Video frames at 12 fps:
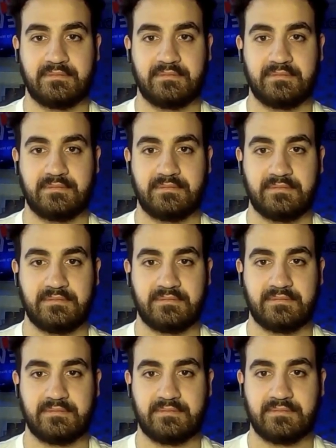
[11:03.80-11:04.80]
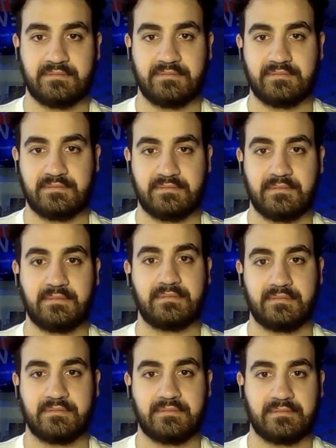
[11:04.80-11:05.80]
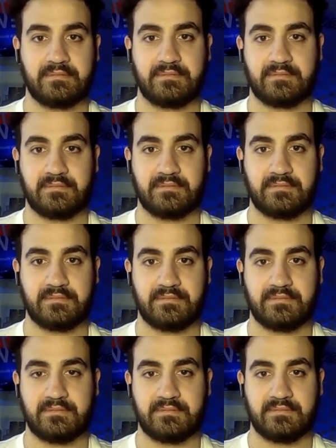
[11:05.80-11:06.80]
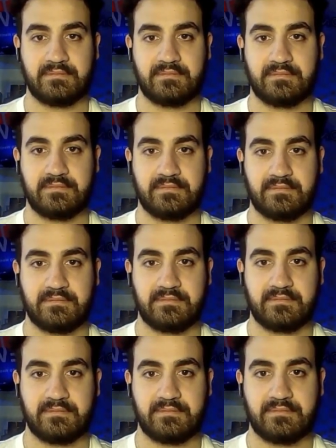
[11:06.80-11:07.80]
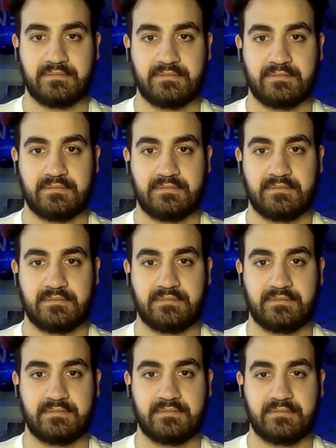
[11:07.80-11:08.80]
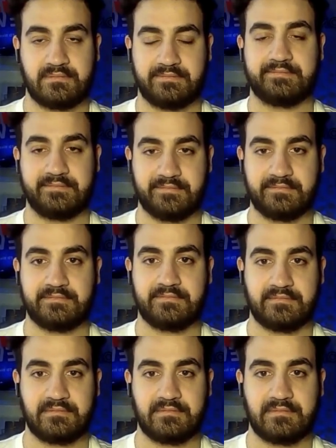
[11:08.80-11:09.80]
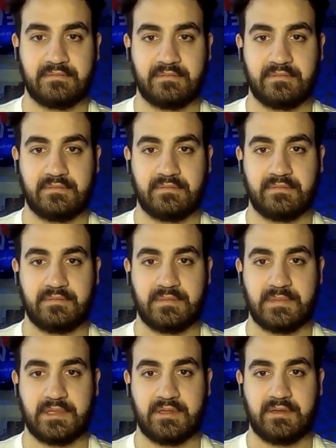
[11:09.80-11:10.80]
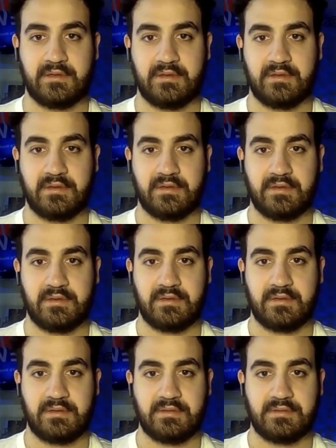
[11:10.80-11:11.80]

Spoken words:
(not speaking)